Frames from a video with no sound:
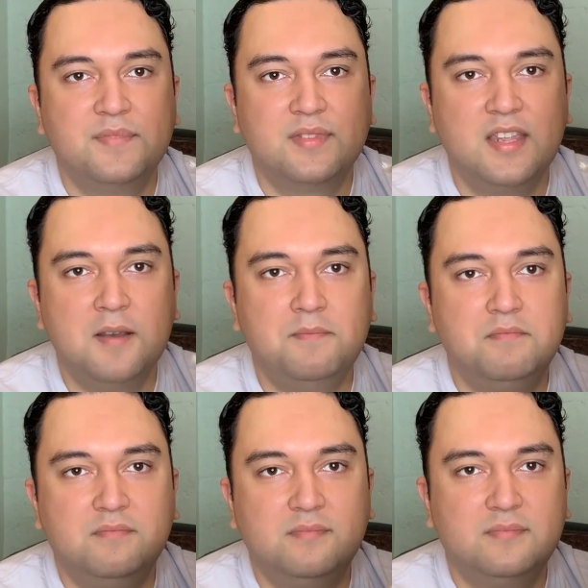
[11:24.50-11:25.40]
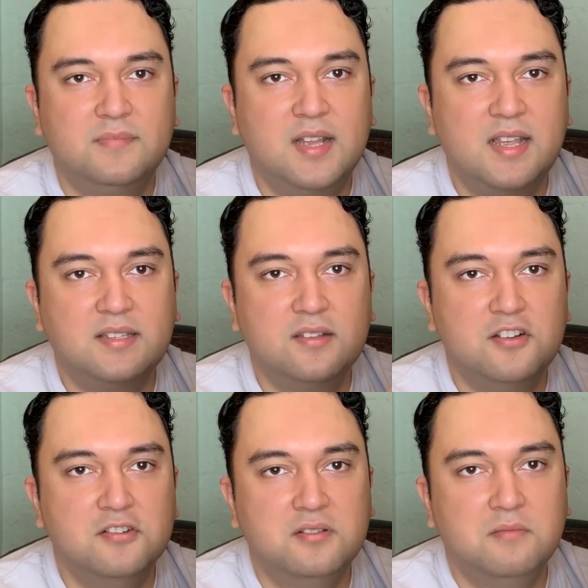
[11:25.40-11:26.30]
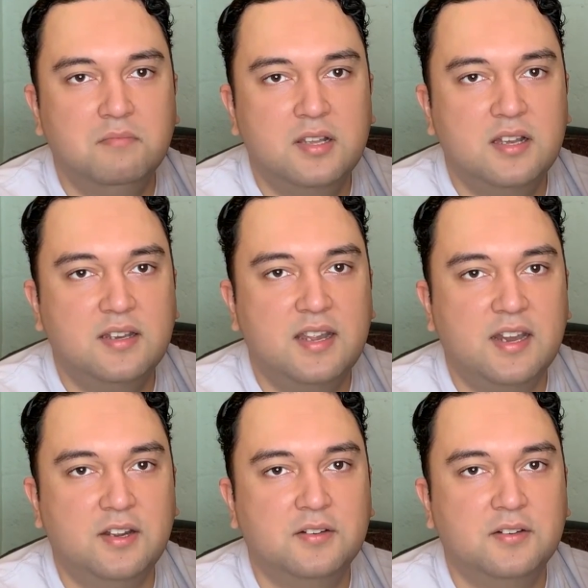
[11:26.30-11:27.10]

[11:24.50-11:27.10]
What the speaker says: Yep, nice long blonde hair.